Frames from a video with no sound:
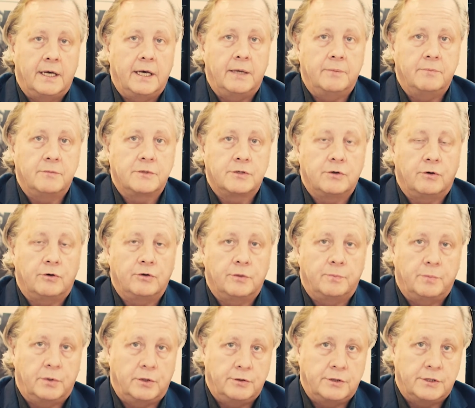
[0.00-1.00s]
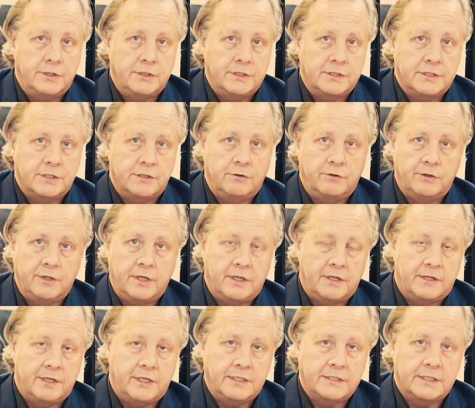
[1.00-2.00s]
um, to all the pollutants and all the
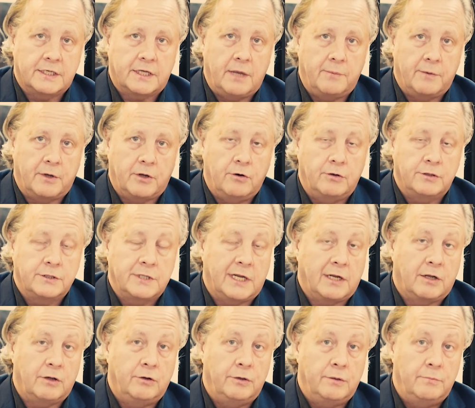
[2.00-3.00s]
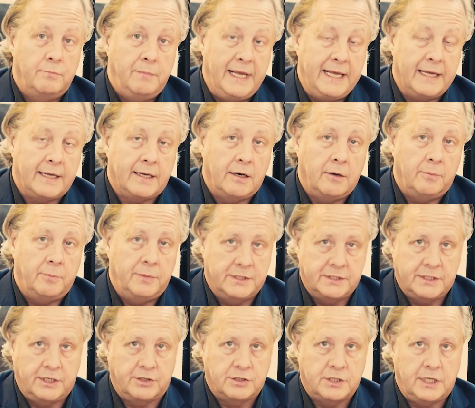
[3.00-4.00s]
other things that come in contact, including makeup
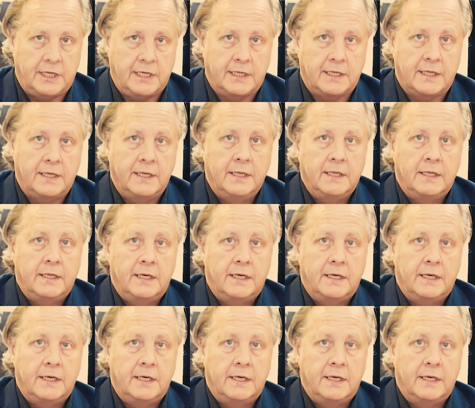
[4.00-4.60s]
and such like.